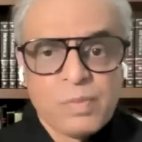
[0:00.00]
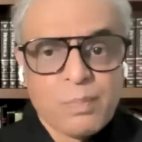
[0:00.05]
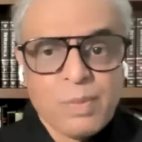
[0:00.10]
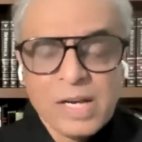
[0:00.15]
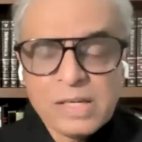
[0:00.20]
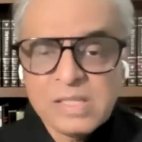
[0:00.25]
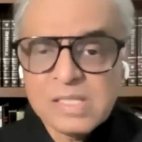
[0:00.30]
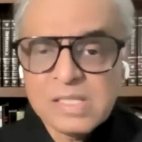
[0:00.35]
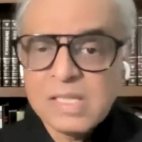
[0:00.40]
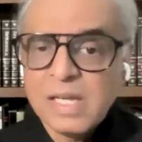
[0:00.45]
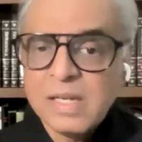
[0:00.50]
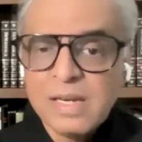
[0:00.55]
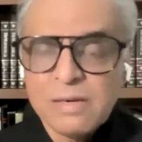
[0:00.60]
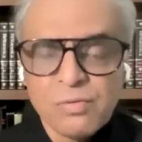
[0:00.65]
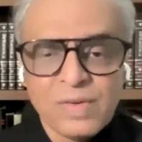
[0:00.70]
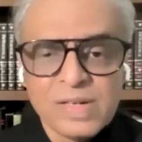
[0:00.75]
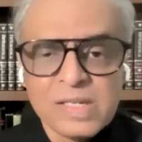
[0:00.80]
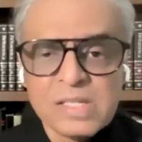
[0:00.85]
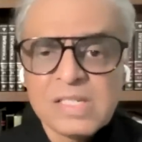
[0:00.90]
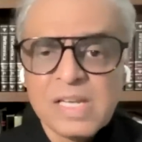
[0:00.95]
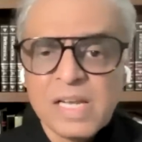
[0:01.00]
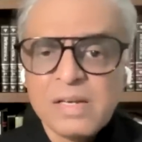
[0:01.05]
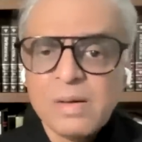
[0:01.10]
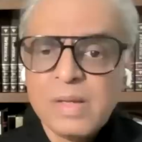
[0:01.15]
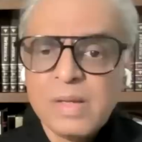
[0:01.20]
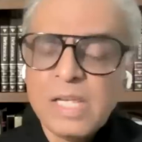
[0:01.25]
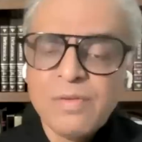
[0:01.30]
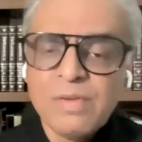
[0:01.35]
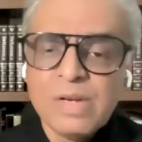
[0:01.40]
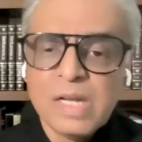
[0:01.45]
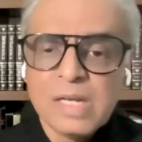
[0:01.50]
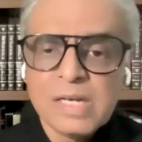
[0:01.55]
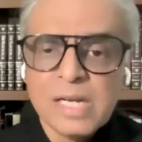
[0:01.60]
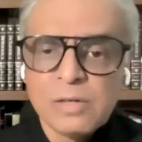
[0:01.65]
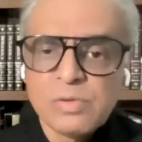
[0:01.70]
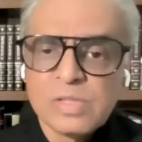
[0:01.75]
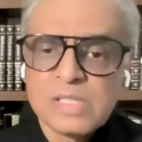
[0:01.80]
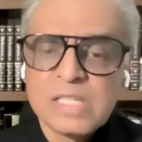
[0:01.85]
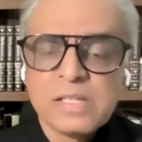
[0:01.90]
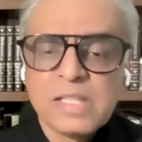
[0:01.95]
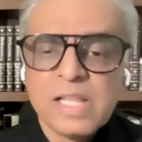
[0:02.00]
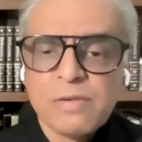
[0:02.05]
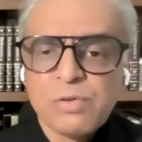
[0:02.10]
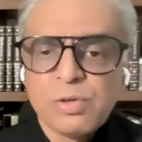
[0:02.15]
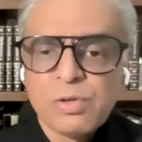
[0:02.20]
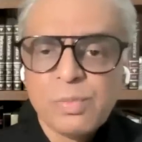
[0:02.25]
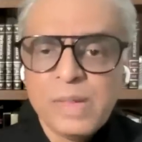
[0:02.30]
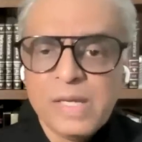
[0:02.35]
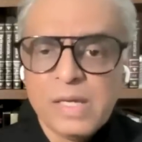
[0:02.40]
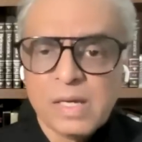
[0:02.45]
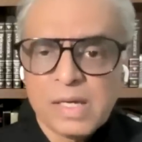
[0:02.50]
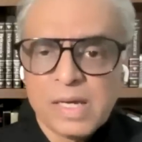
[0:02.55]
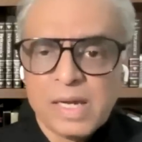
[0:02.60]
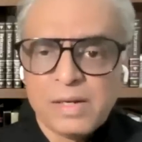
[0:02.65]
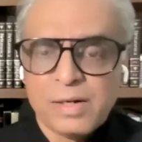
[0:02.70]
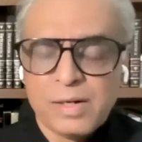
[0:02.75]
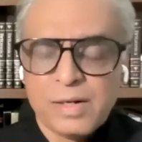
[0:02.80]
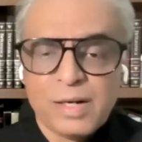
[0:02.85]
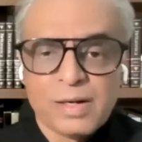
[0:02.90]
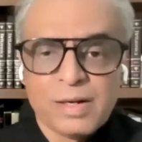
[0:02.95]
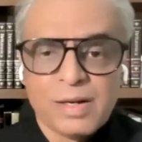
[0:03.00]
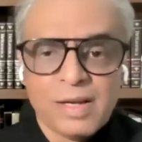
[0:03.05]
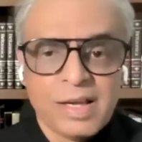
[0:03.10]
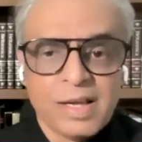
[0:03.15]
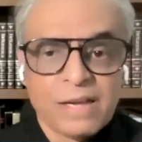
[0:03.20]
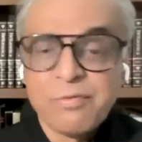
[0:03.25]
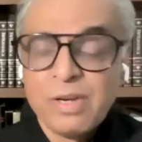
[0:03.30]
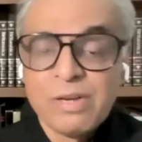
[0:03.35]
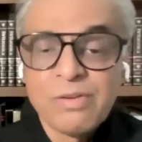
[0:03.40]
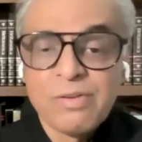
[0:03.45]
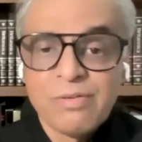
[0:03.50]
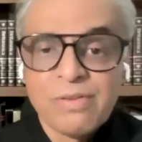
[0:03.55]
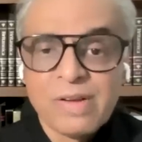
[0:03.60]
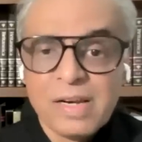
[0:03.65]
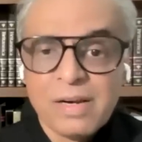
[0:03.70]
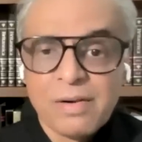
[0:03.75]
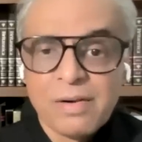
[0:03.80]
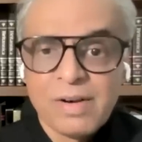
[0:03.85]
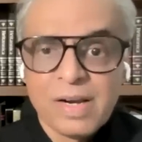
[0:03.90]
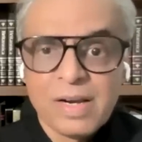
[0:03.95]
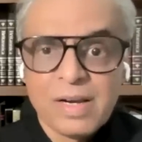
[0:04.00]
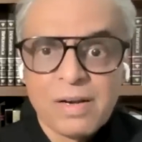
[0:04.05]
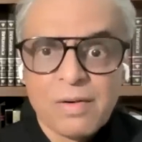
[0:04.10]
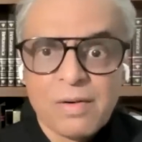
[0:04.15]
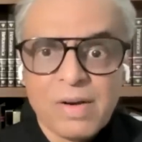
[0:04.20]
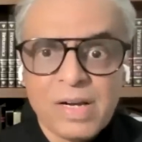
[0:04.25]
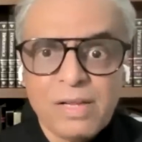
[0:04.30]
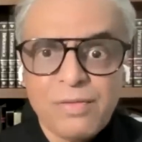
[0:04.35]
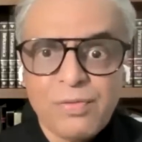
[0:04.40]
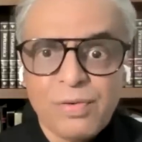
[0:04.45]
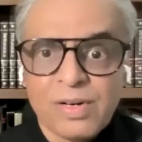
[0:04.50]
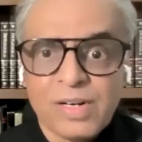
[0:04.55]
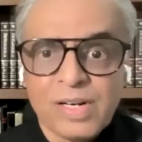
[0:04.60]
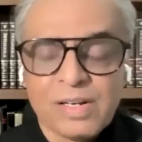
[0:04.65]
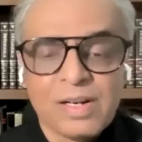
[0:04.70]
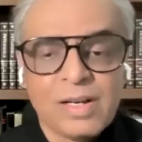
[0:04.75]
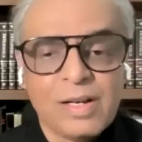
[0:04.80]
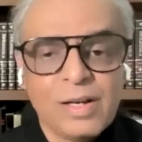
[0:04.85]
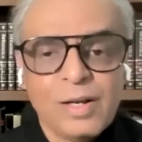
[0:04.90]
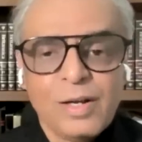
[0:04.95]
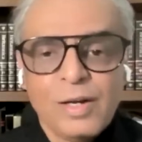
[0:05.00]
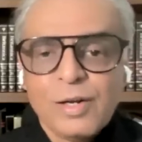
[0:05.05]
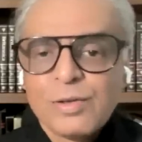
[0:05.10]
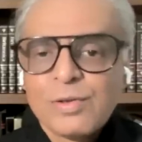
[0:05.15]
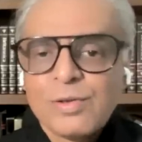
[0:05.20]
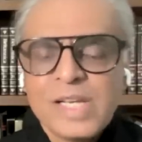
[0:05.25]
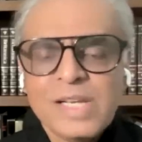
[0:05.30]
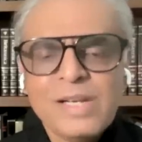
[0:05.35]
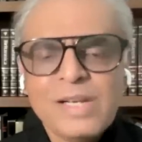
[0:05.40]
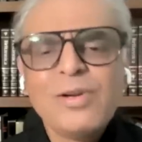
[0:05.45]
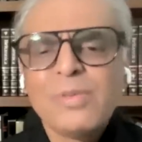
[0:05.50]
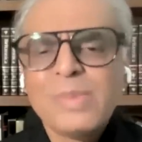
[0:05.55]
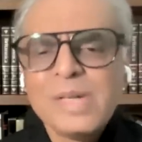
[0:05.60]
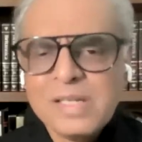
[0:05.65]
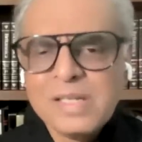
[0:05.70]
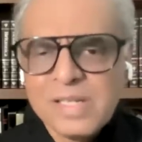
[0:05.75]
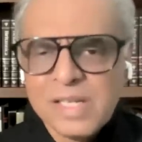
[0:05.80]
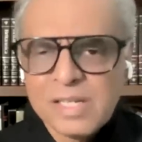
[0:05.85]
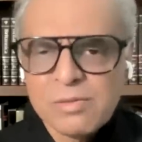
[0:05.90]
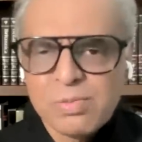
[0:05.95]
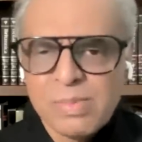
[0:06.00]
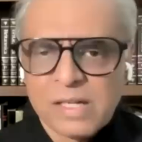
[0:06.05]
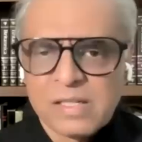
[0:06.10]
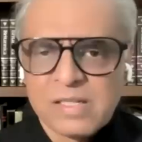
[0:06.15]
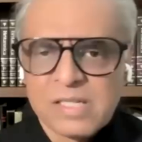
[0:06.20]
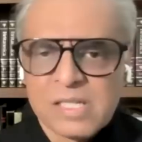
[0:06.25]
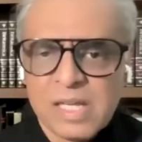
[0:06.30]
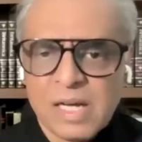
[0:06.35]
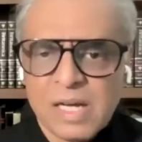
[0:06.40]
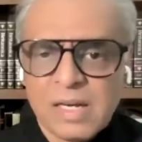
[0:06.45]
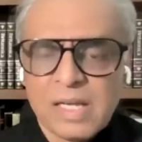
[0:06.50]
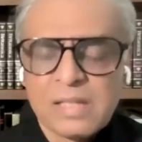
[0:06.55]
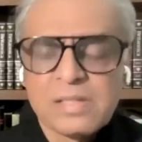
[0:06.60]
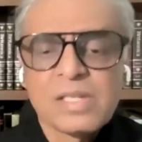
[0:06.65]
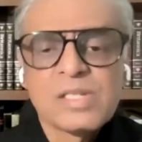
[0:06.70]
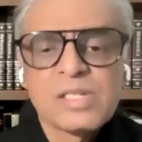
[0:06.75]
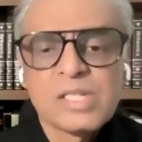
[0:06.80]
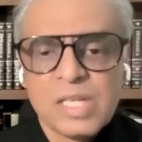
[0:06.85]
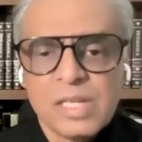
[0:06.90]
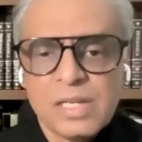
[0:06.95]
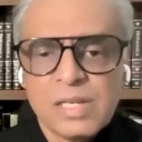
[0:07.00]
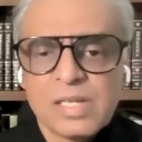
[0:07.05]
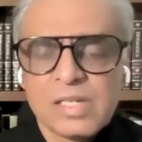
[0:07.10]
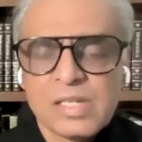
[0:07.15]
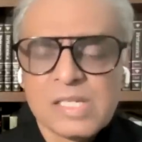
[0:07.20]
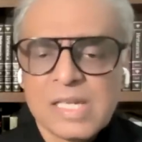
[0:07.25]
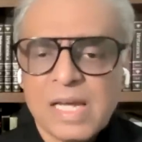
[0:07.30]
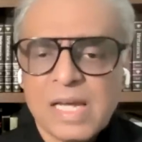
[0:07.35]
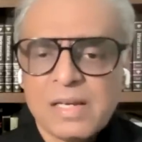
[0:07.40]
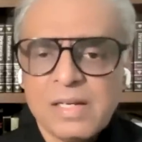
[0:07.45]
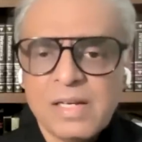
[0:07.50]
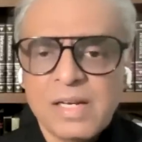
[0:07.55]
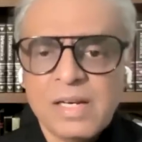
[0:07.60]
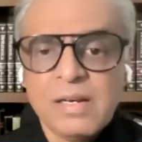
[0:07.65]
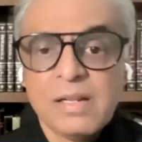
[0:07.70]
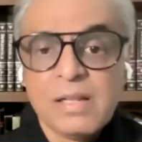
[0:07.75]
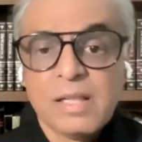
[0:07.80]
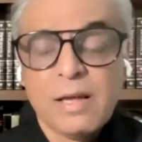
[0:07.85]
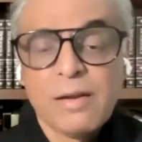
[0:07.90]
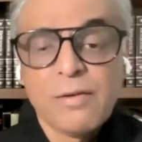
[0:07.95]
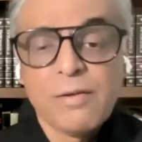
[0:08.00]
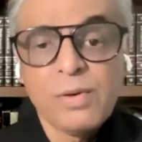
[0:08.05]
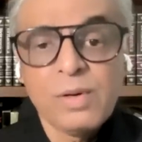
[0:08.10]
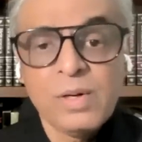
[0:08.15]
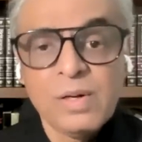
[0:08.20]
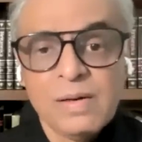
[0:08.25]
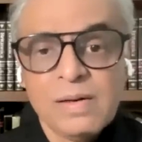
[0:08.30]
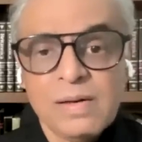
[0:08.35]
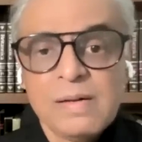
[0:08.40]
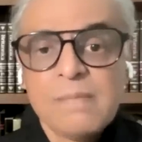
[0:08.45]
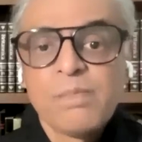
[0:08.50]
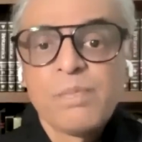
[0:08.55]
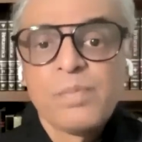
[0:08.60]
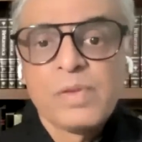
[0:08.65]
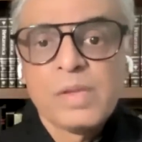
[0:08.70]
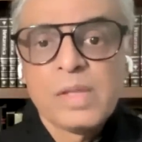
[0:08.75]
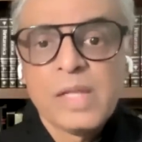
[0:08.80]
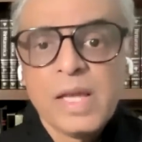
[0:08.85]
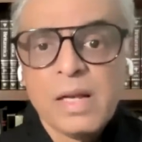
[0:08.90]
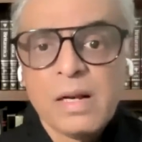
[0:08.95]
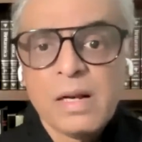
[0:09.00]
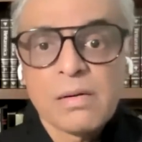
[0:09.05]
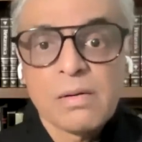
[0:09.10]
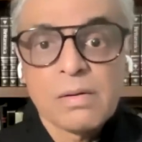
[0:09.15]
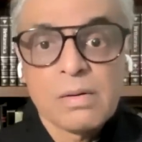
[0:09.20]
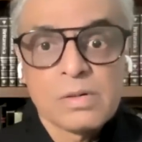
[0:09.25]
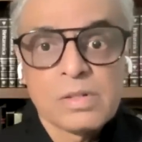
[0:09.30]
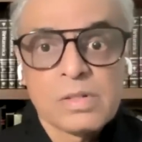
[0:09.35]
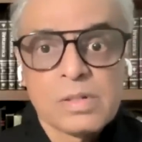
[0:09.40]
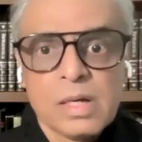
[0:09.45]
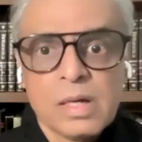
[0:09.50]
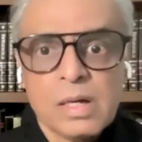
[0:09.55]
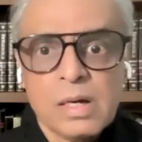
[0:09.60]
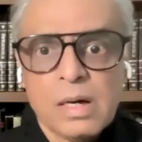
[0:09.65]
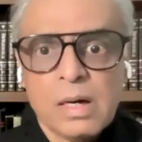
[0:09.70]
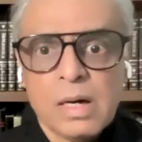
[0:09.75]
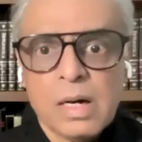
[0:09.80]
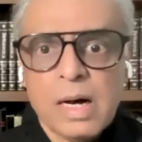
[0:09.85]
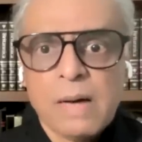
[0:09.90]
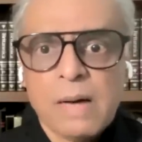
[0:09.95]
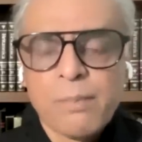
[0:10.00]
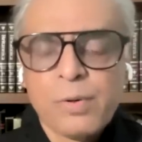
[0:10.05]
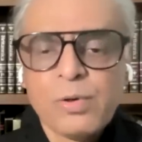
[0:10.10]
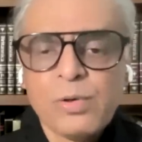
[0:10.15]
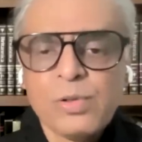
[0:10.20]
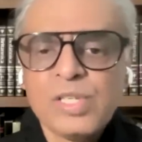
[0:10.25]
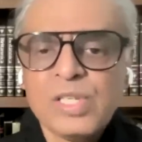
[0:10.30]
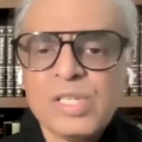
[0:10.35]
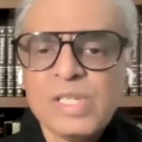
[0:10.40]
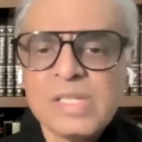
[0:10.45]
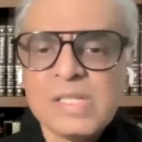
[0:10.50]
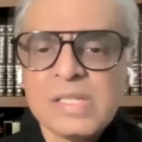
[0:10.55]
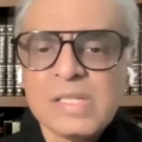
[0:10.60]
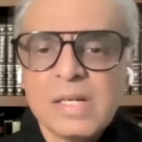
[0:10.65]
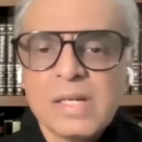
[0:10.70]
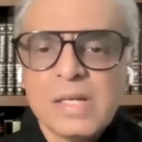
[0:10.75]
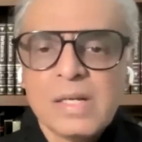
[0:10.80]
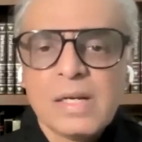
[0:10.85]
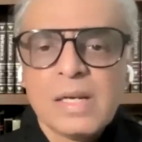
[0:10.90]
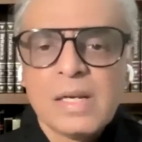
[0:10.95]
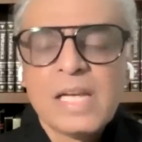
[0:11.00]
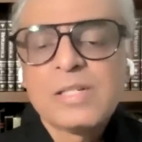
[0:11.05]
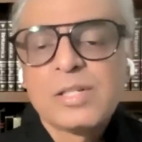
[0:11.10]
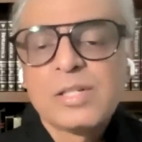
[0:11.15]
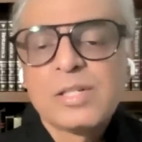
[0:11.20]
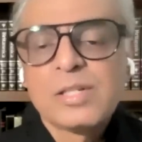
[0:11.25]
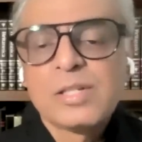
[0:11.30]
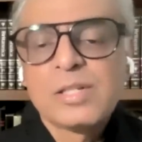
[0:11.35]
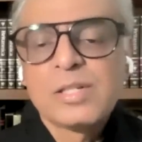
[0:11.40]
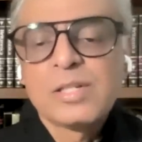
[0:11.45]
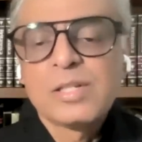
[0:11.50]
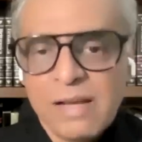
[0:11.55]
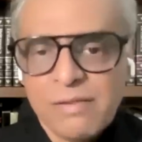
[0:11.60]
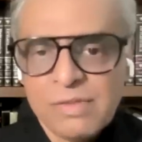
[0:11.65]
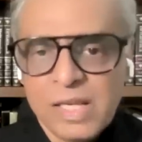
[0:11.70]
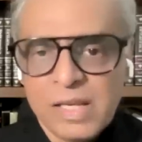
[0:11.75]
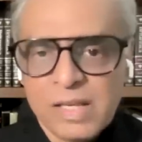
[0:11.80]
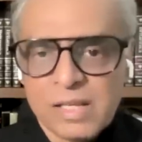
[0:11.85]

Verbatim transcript: Pakistan at one time even announced that they would be a candidate, and we were very ready for it. Today, nobody takes Pakistan as a serious candidate. Therefore, their approach is, let's not have the